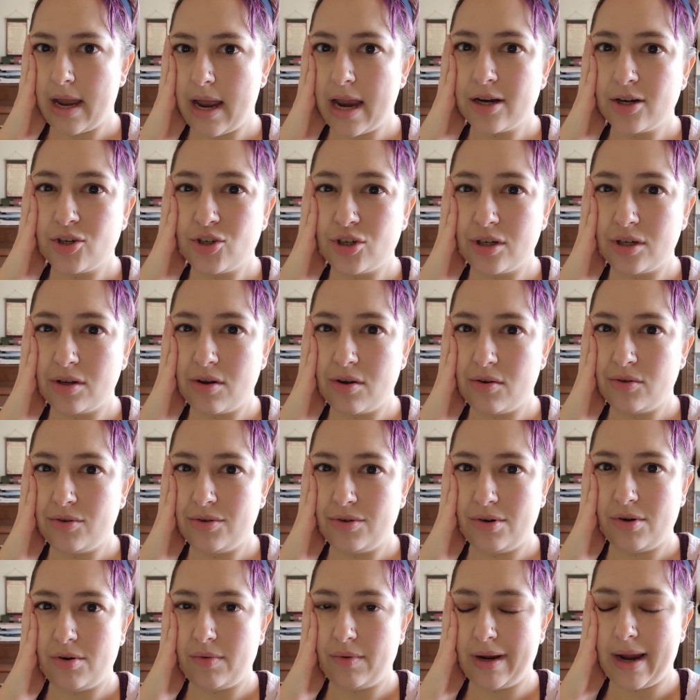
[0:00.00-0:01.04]
should go
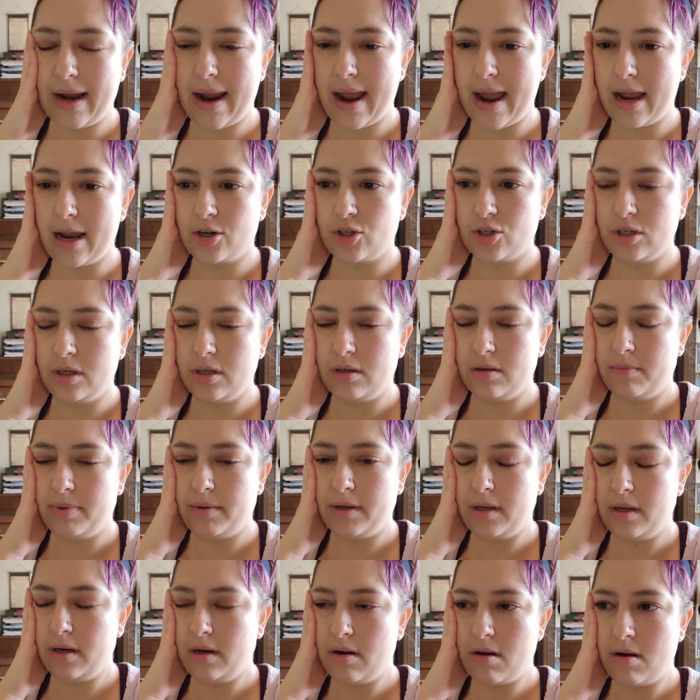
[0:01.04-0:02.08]
do a reaction,
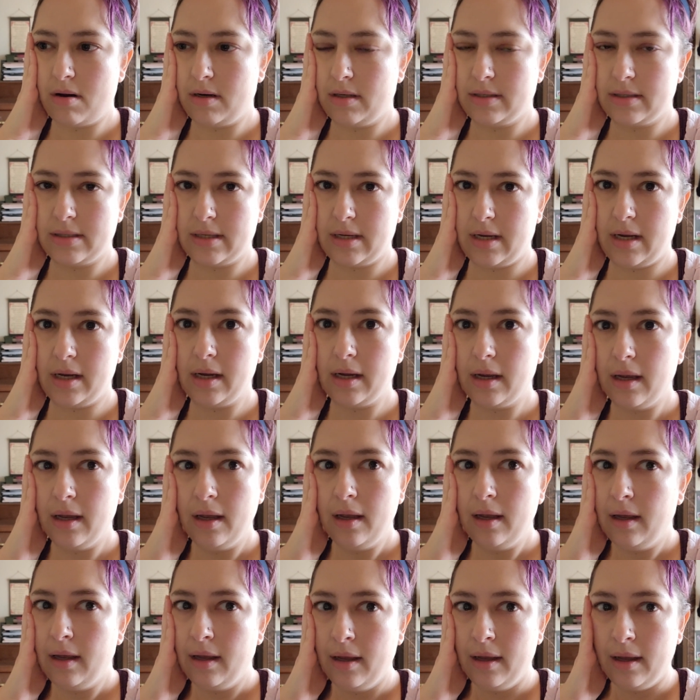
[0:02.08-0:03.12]
but honestly,
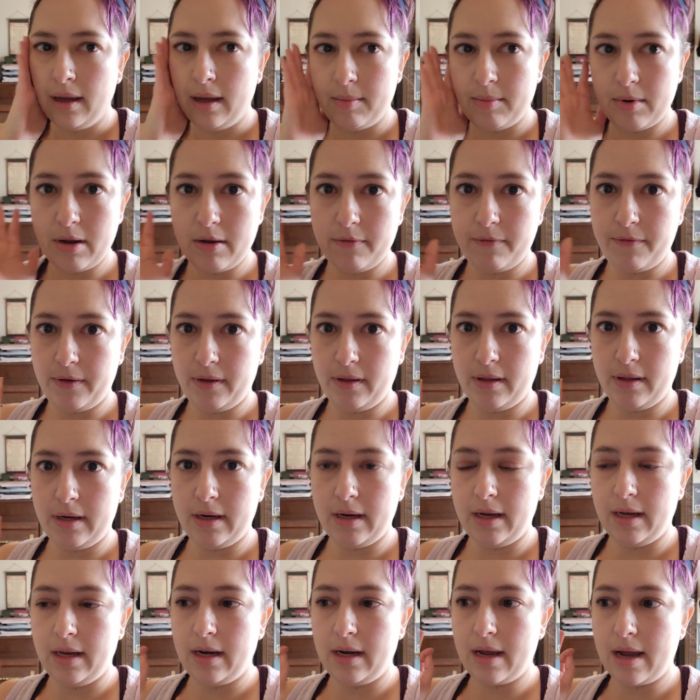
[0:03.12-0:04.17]
I'm not feeling
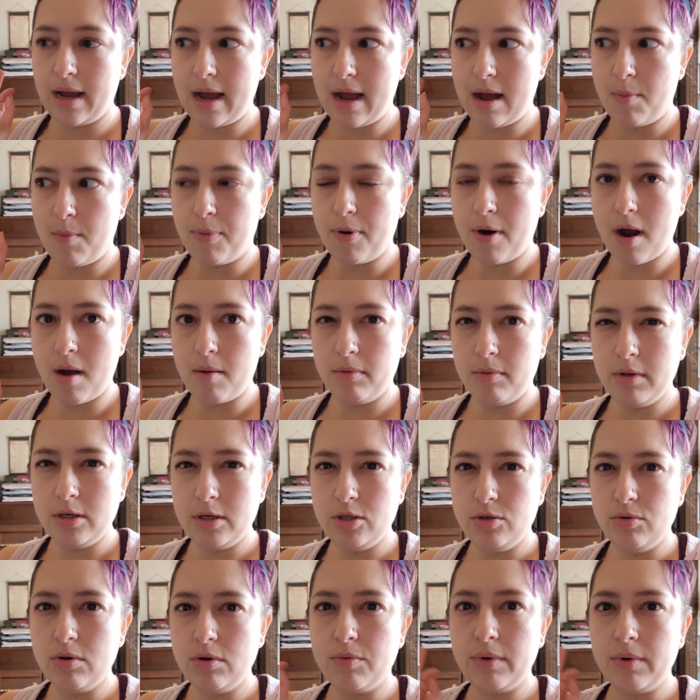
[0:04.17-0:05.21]
it. I'll probably
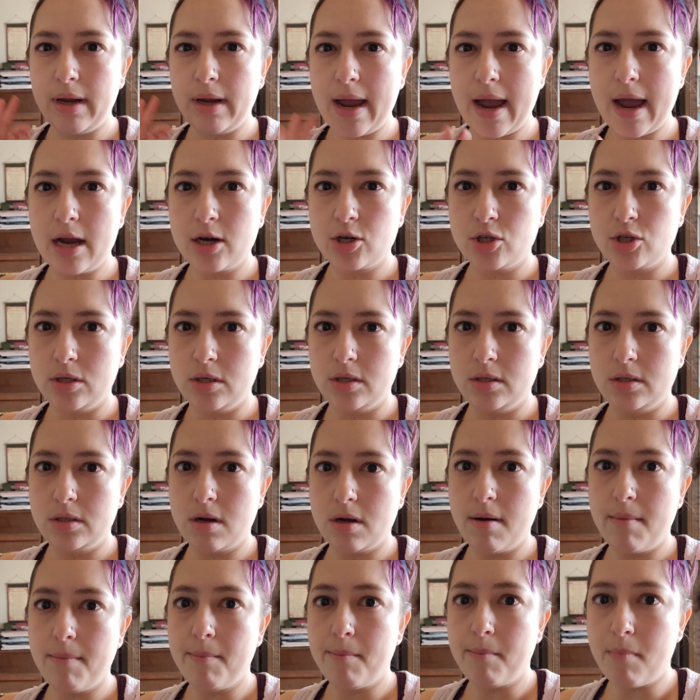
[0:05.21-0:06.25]
do a reaction
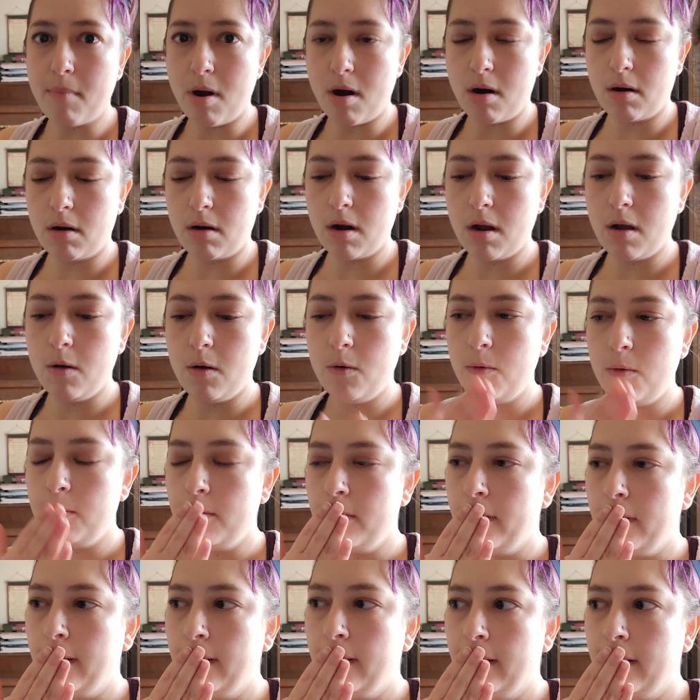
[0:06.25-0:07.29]
tomorrow
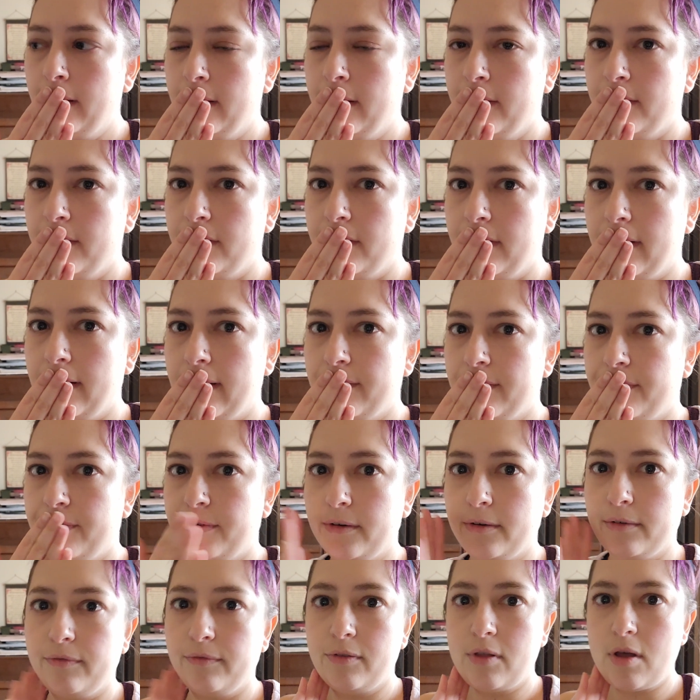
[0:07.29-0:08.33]

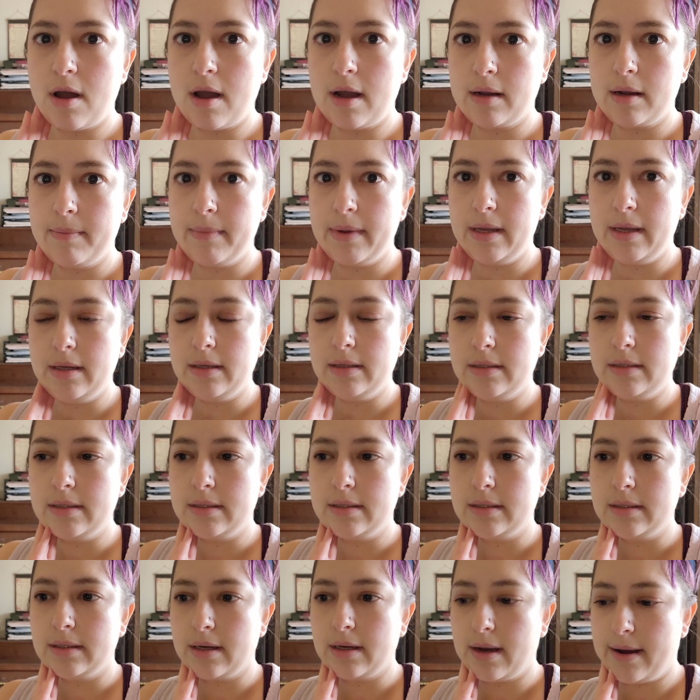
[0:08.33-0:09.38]
for
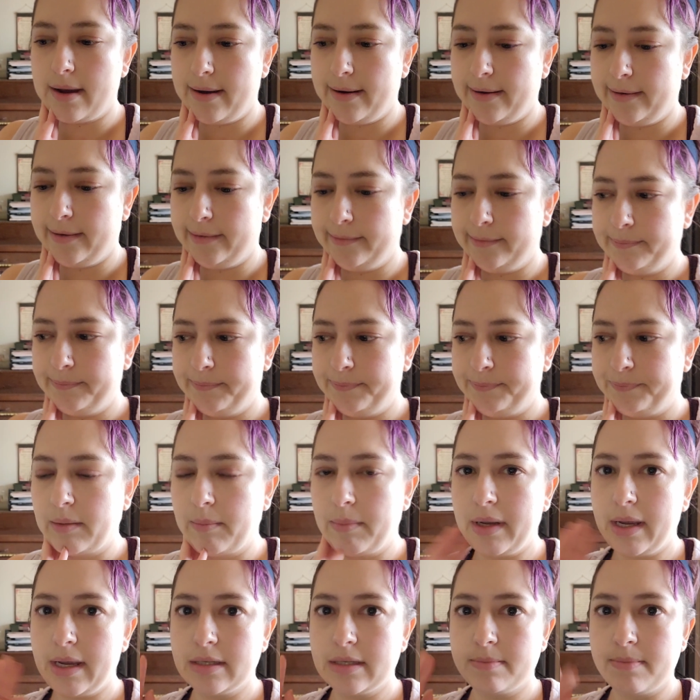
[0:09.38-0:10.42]
Vlogmas,
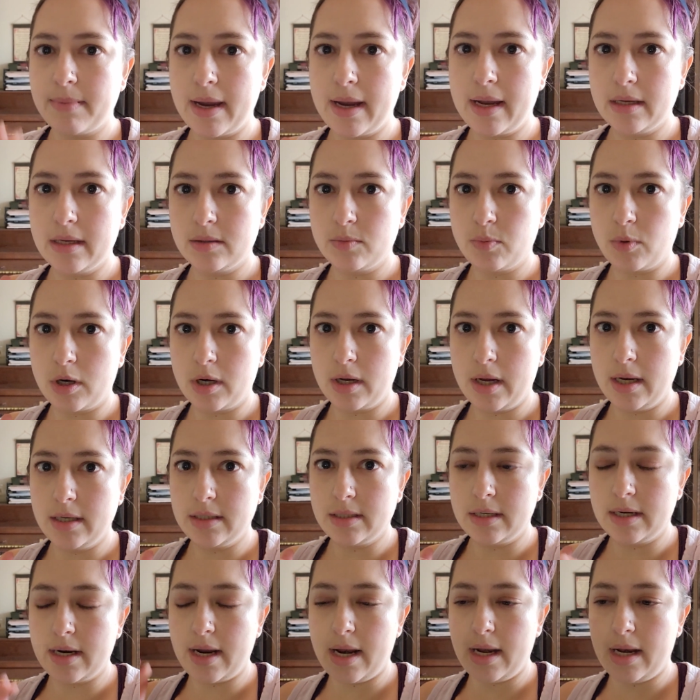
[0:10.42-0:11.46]
because Mike is working
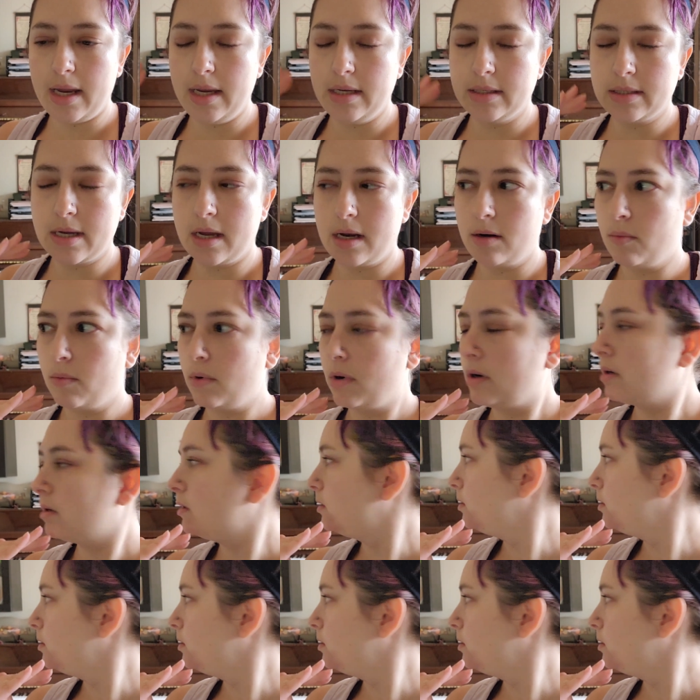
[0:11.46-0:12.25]
tonight. He's got to work.